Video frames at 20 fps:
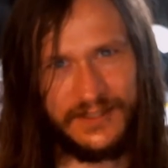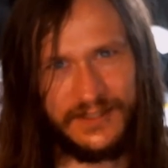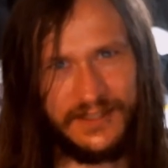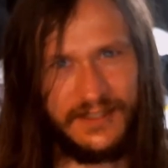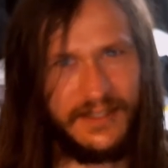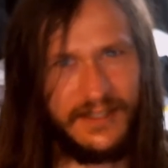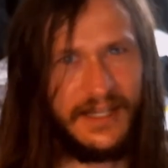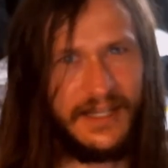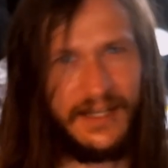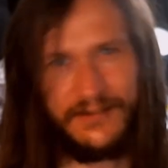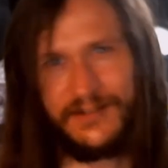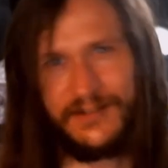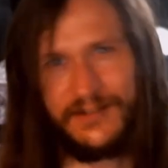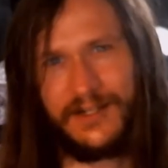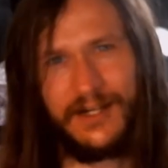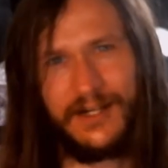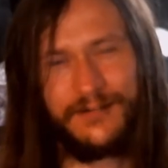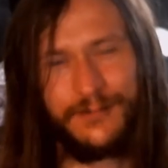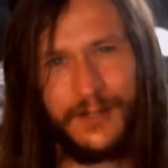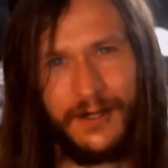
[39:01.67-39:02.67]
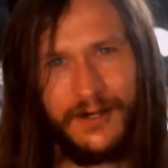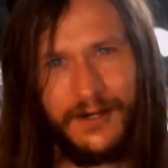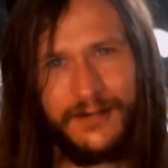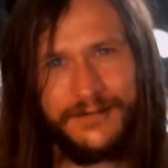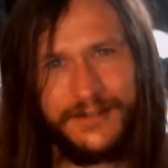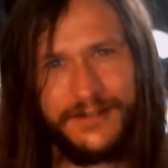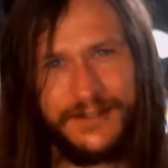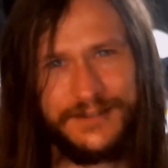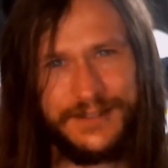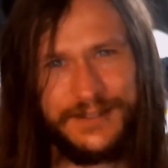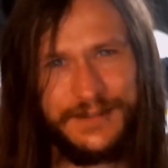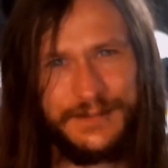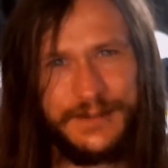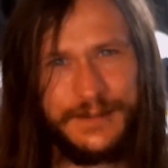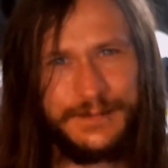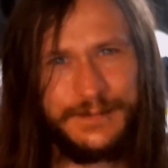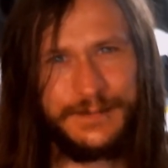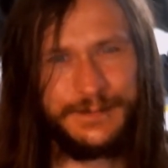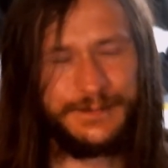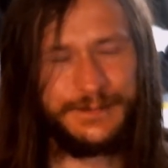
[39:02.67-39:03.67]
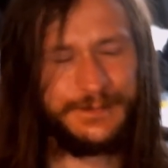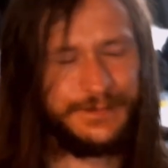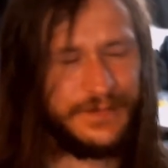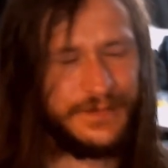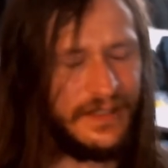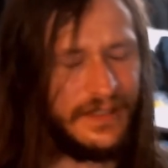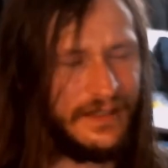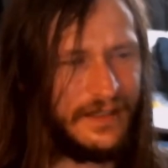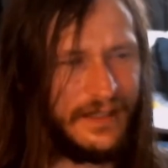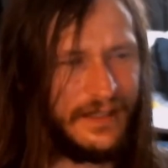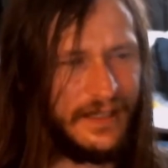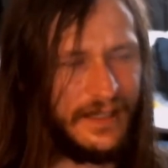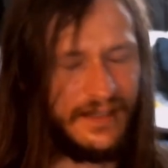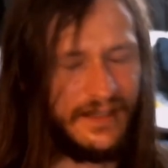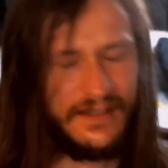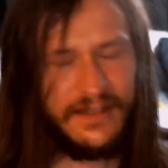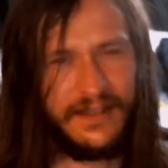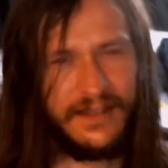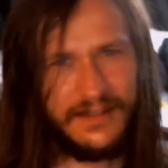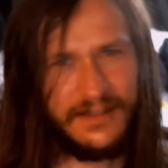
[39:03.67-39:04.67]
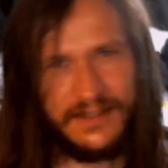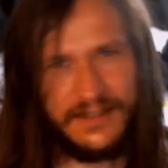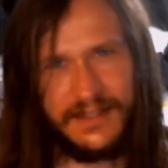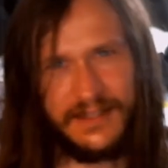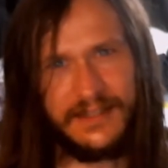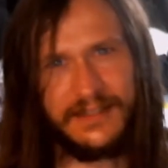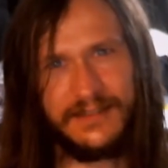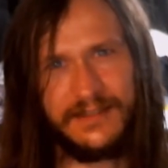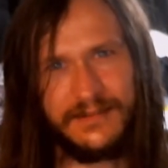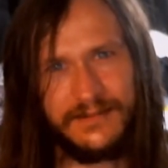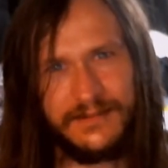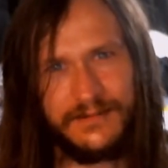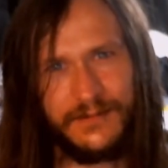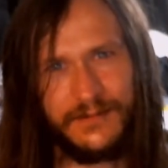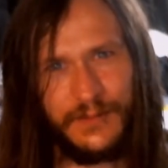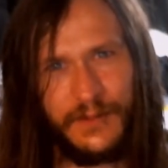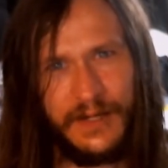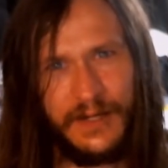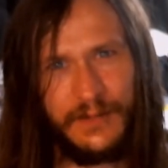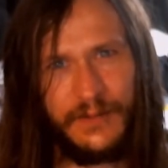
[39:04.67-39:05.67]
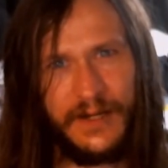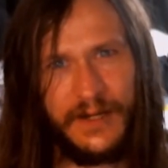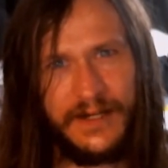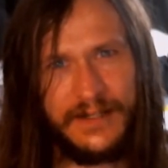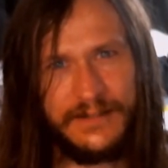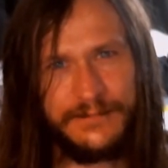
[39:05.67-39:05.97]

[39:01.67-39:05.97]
to like have a cup of coffee or something, and like they didn't reply back.